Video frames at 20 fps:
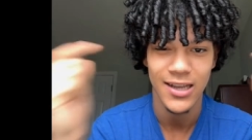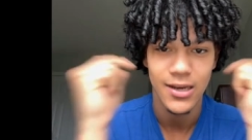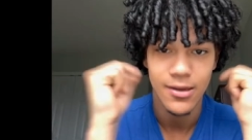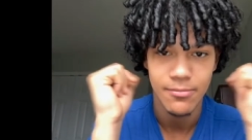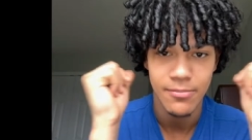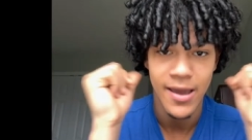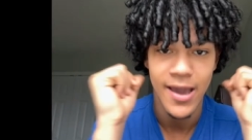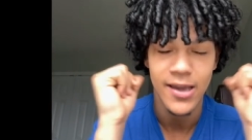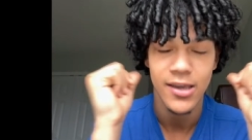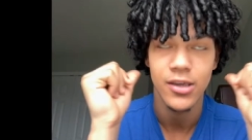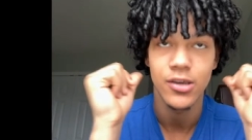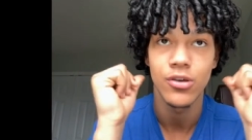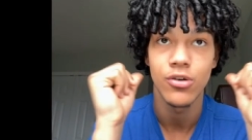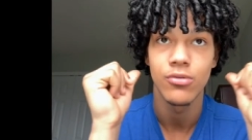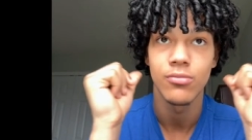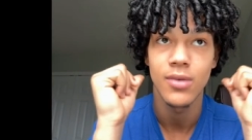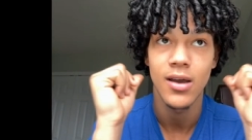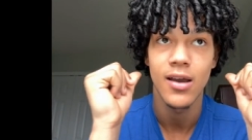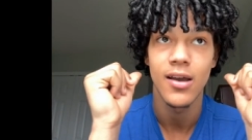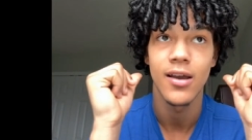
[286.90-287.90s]
the back of
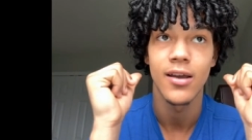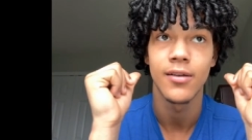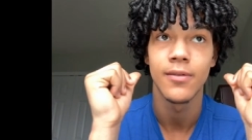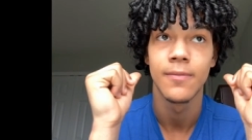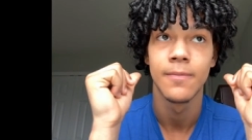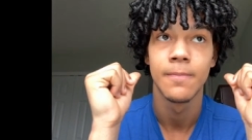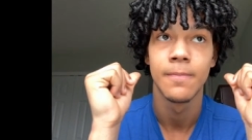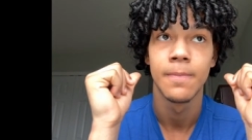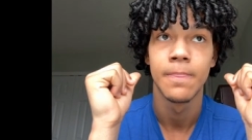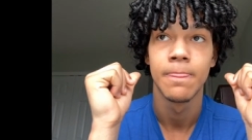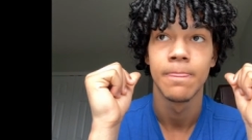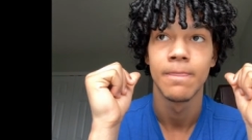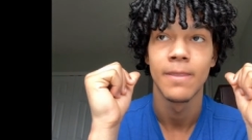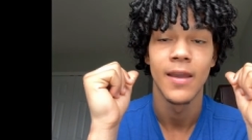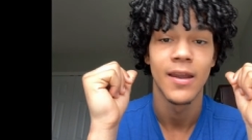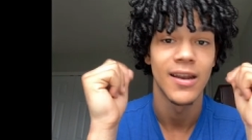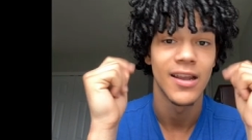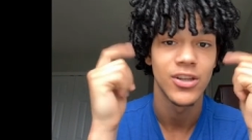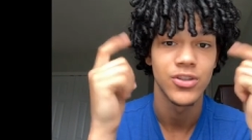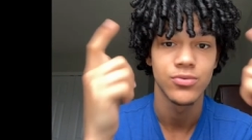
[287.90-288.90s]
your mind.
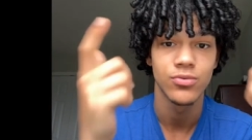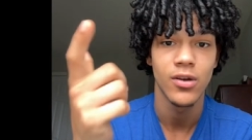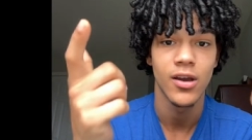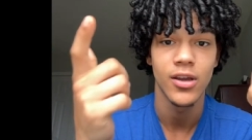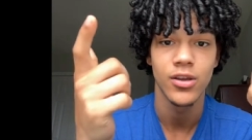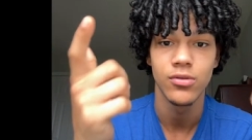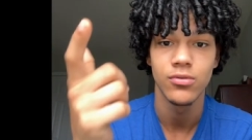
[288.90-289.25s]
And that's why,